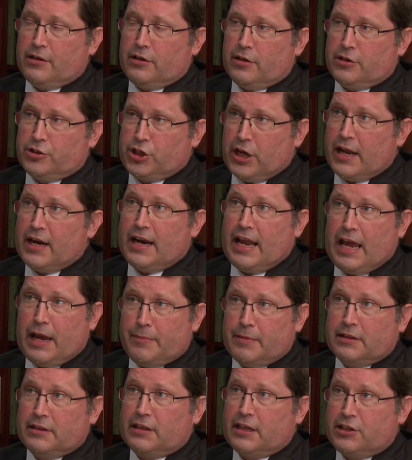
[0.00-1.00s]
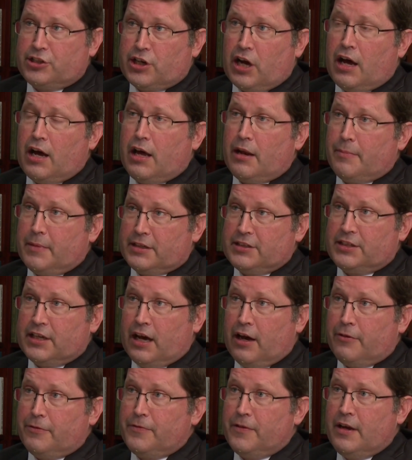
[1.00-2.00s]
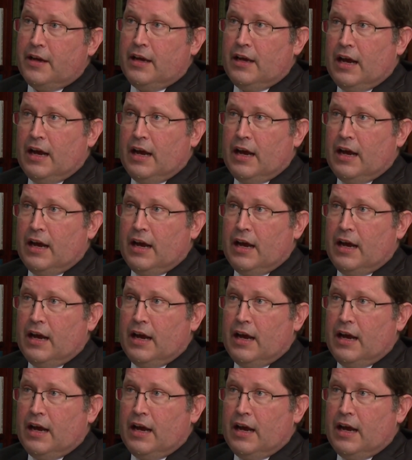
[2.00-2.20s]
Shannon Heyman, Lee Jia, and myself.